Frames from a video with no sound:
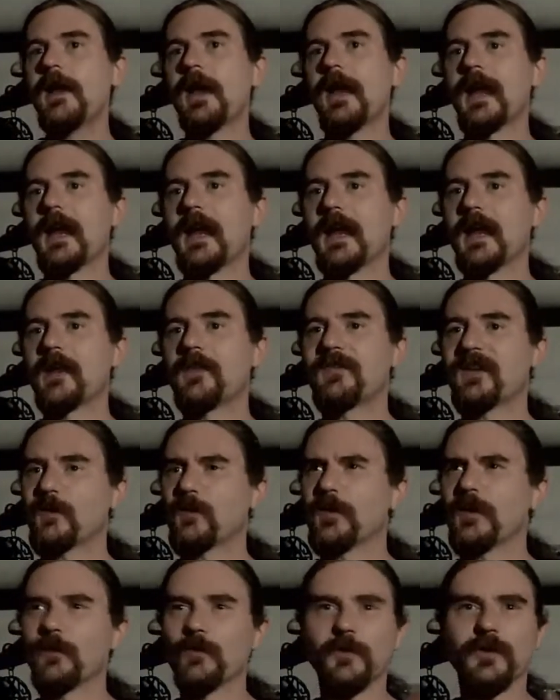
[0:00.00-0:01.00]
And they
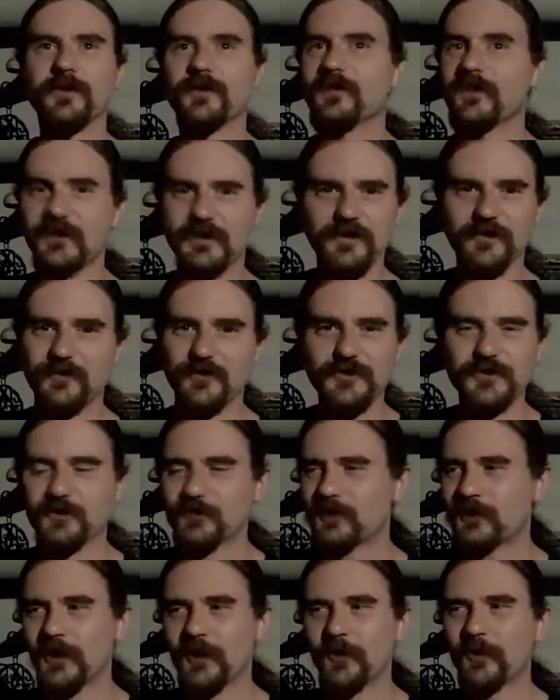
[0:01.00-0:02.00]
went with a different
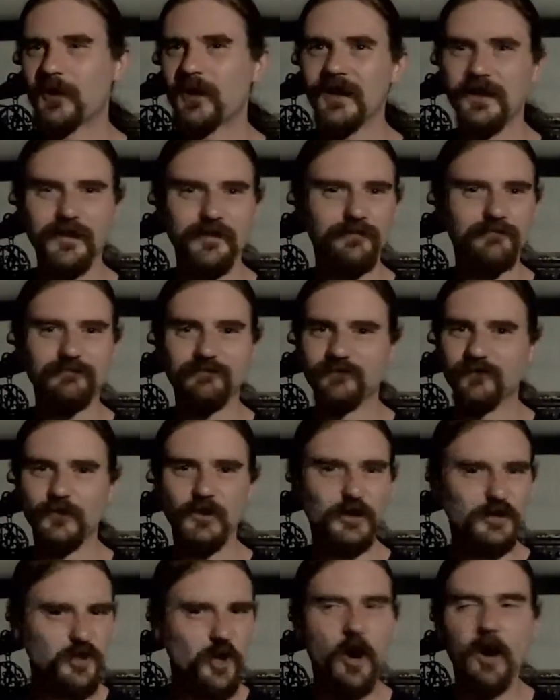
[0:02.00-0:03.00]
studio, and it
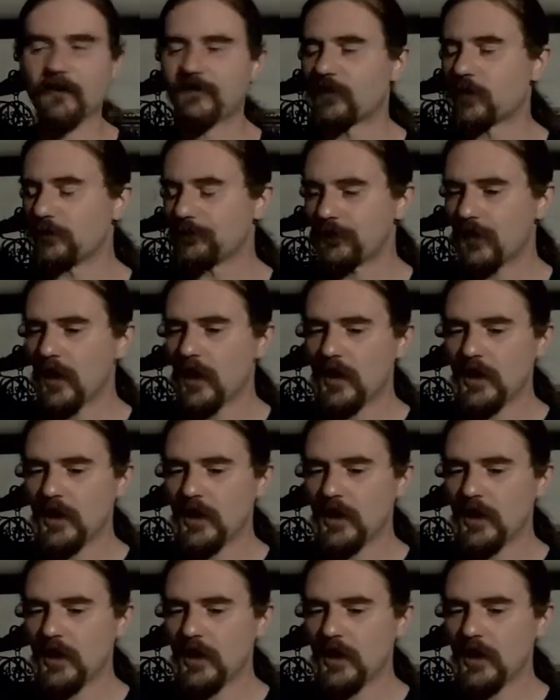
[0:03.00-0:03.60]
looked awful.